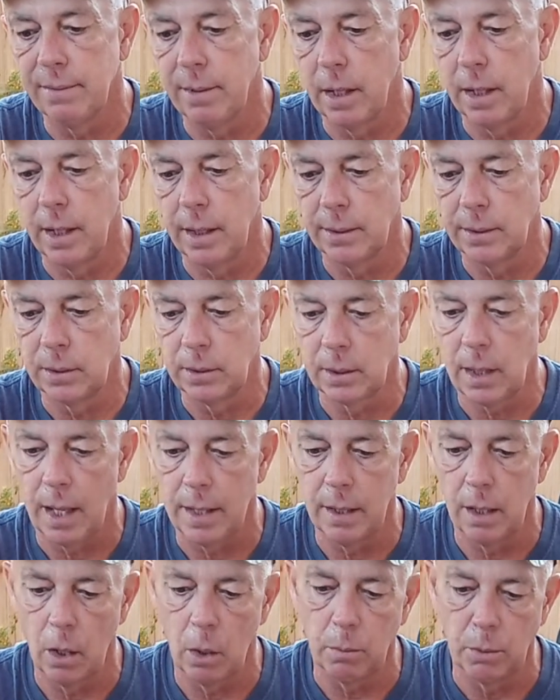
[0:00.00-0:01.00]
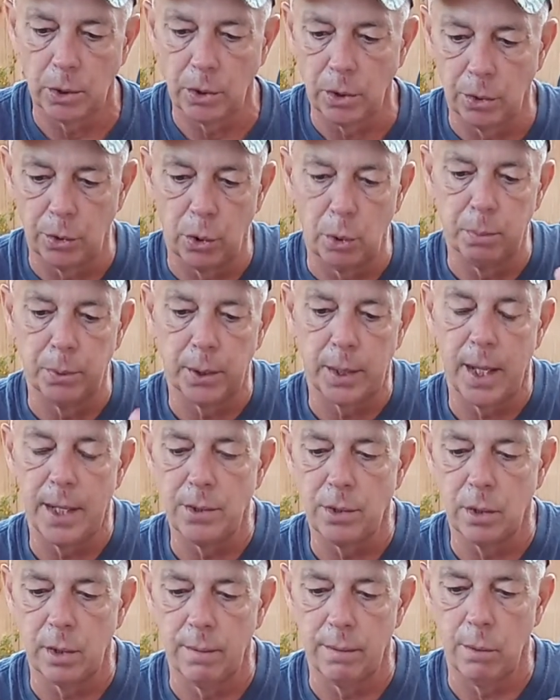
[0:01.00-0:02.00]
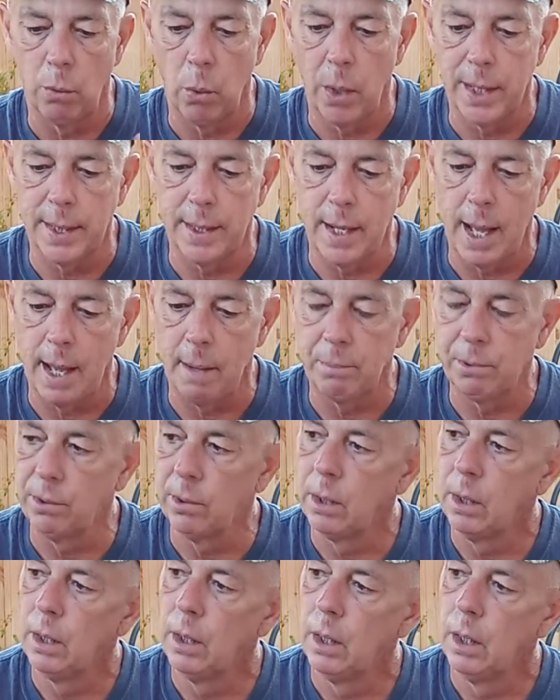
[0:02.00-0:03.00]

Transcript: Uh, it's kind of almost a duplication of the wet naps,